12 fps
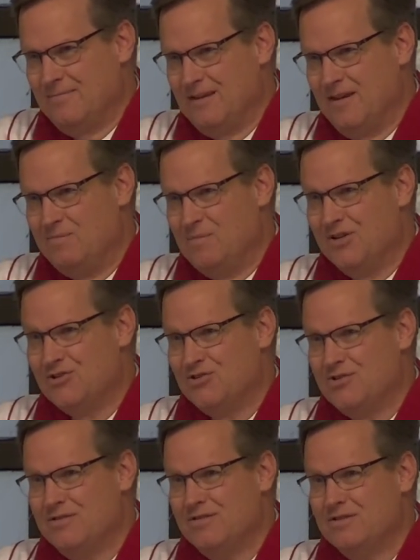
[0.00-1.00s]
It
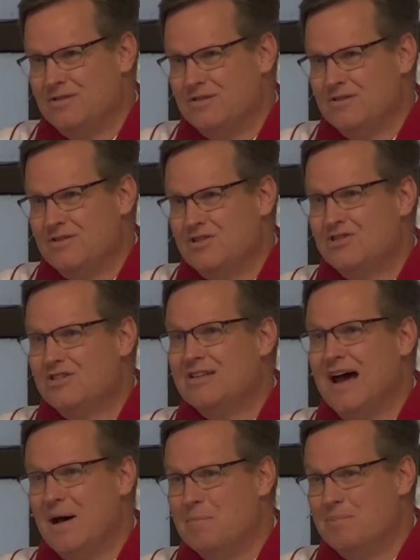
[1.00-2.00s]
must
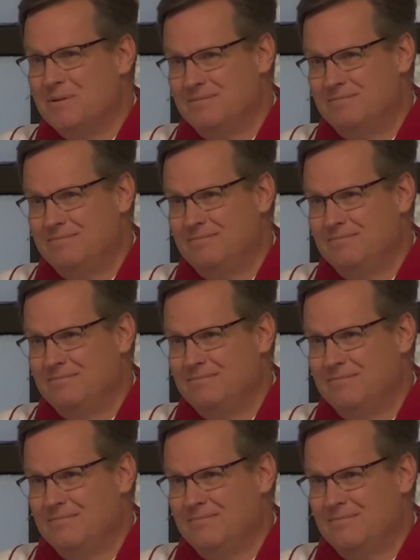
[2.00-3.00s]
stop.
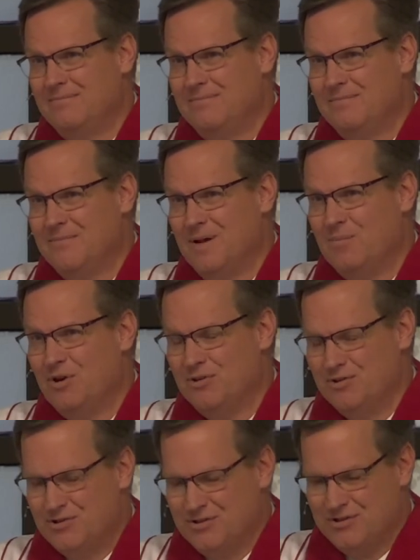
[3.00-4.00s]
My
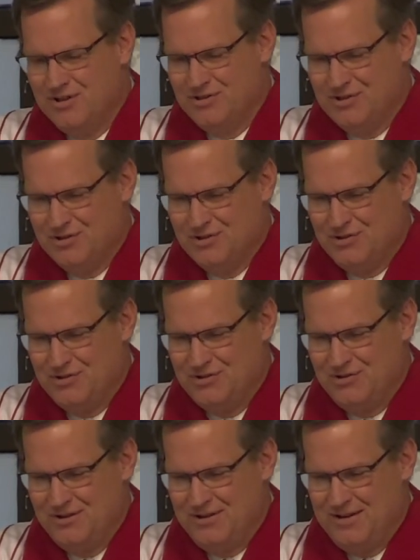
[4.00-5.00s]
brothers and sisters,
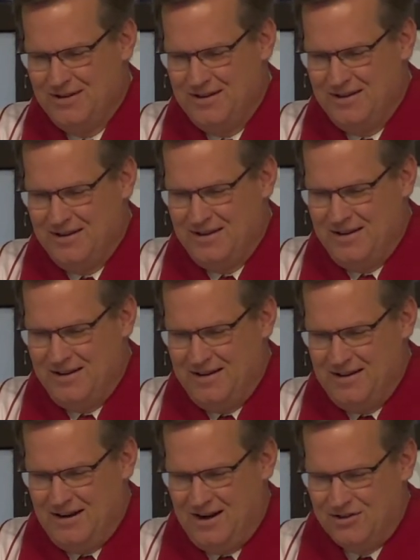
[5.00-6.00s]

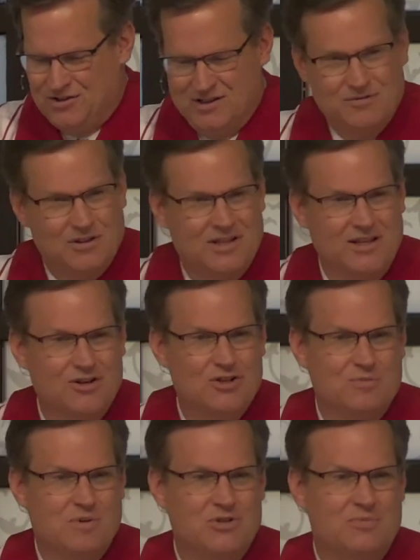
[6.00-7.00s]
our civil
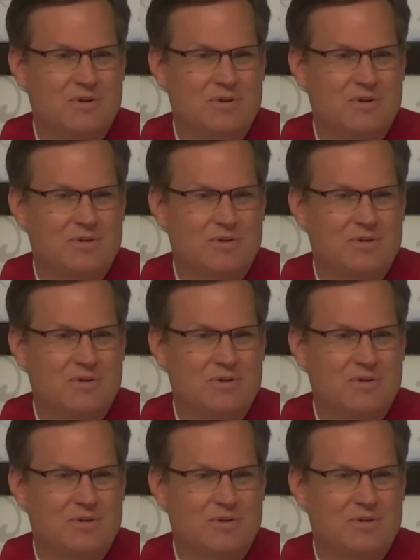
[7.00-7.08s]
leaders must